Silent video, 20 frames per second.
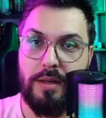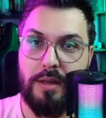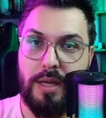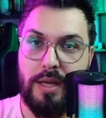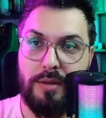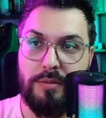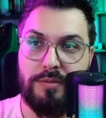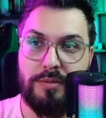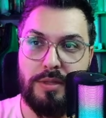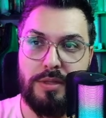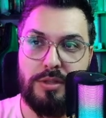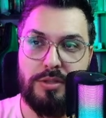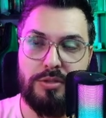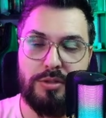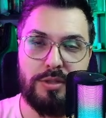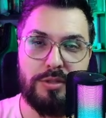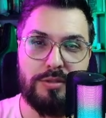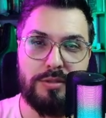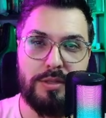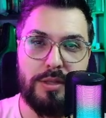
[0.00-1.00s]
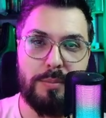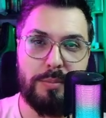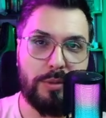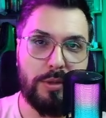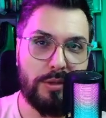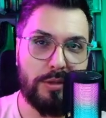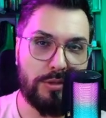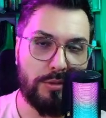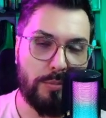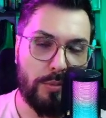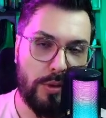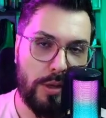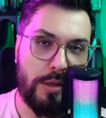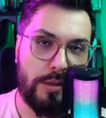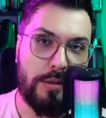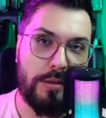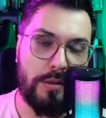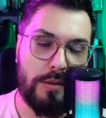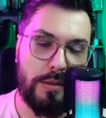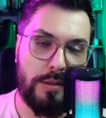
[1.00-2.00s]
I'll finish just the appearance part,
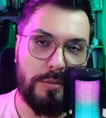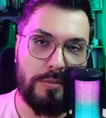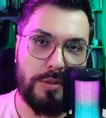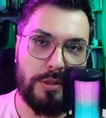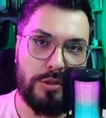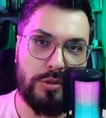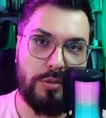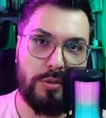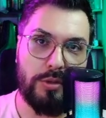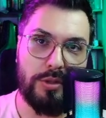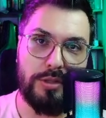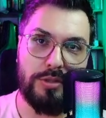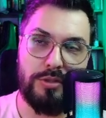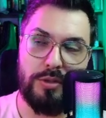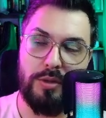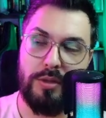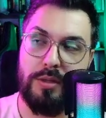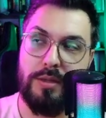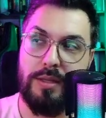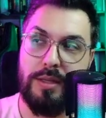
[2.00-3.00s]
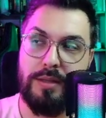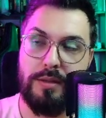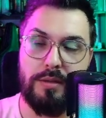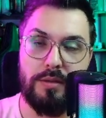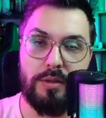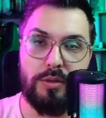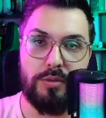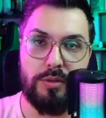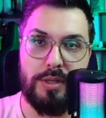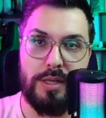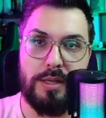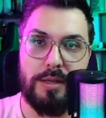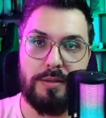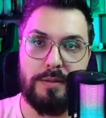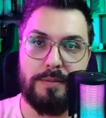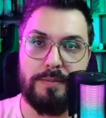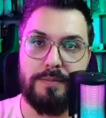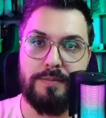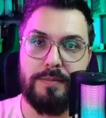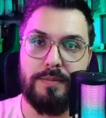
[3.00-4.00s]
the visual externally. Okay?
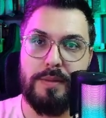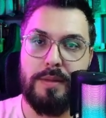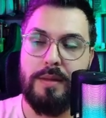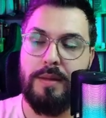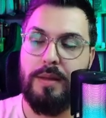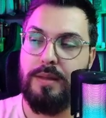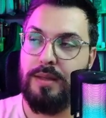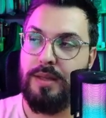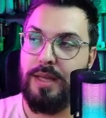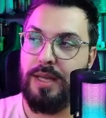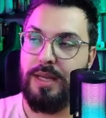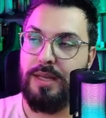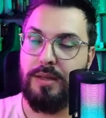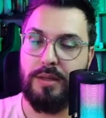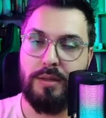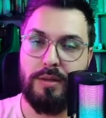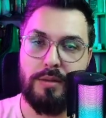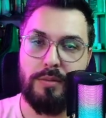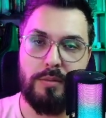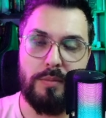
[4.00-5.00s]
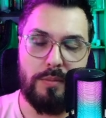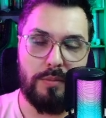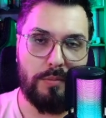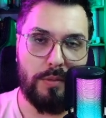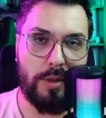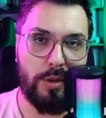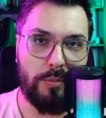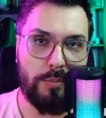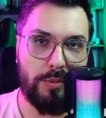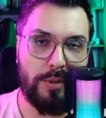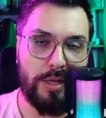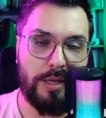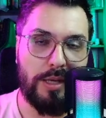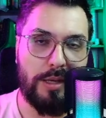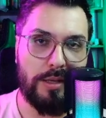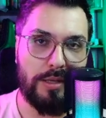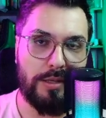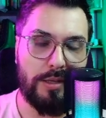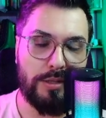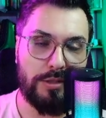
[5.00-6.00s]
Later, I'll bring it
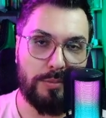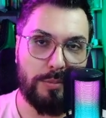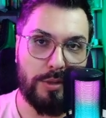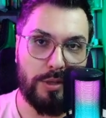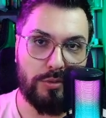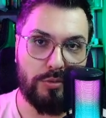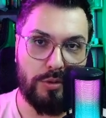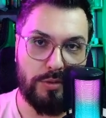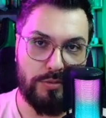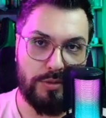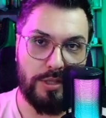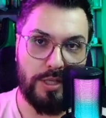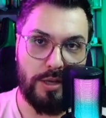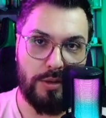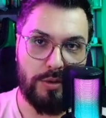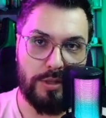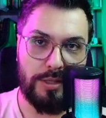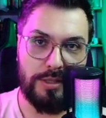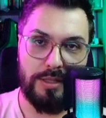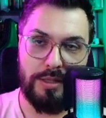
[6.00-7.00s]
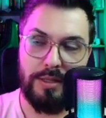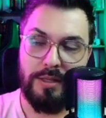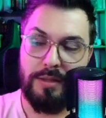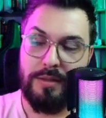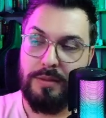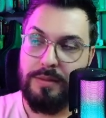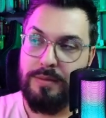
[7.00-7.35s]
and explain roughly how I did it.